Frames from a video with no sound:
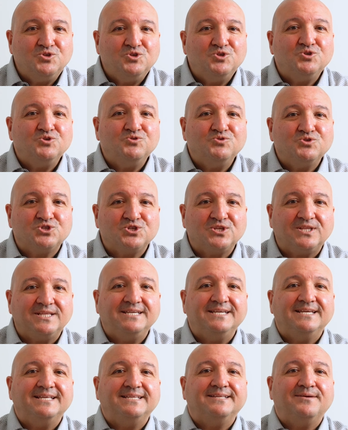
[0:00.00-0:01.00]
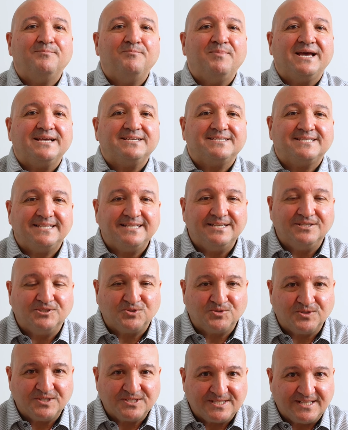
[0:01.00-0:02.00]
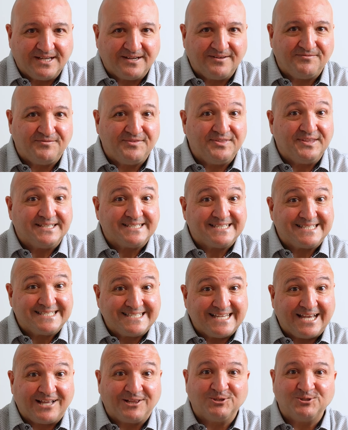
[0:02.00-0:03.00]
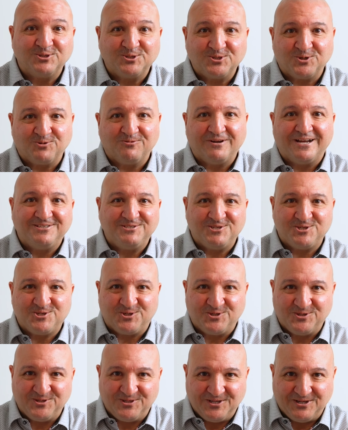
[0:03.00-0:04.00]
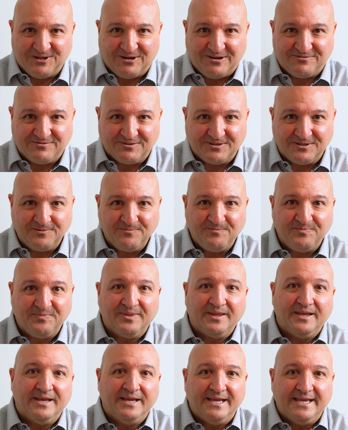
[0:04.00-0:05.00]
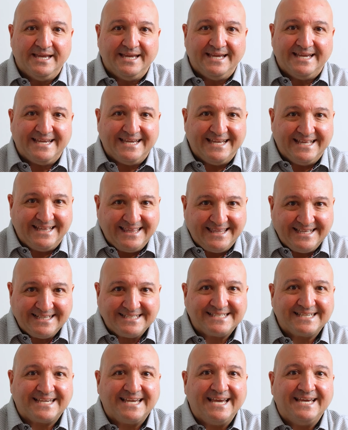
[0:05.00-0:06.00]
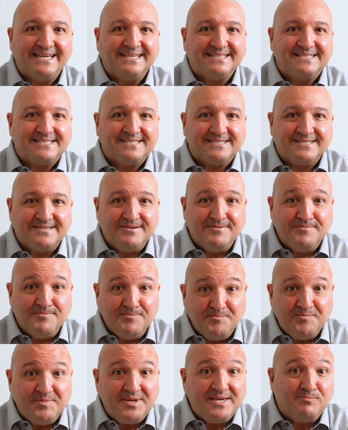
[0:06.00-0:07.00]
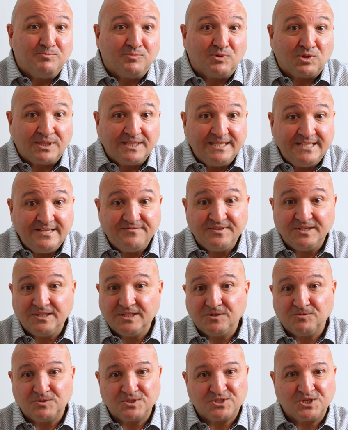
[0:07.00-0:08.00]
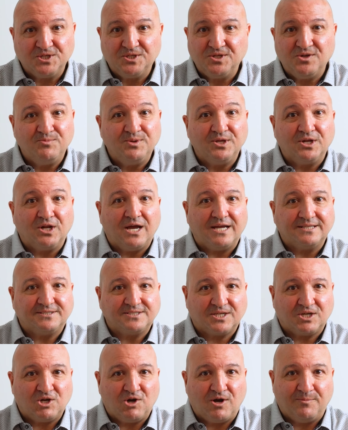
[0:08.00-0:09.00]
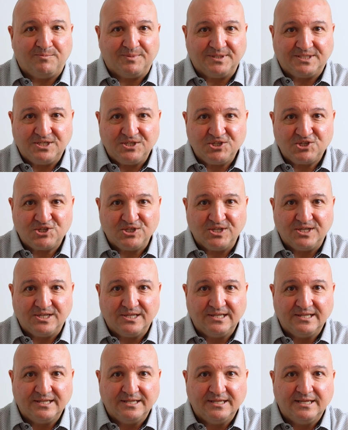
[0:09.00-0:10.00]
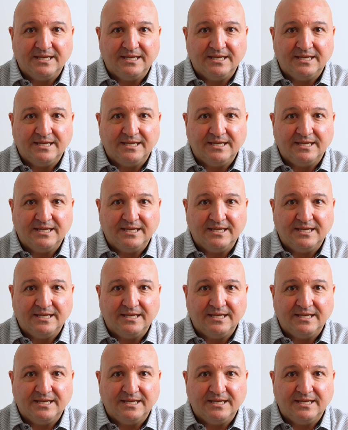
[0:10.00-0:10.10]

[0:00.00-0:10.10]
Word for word: usually in the best interest of the seller to register the offer. In this case, me believing there was going to be lots of competition,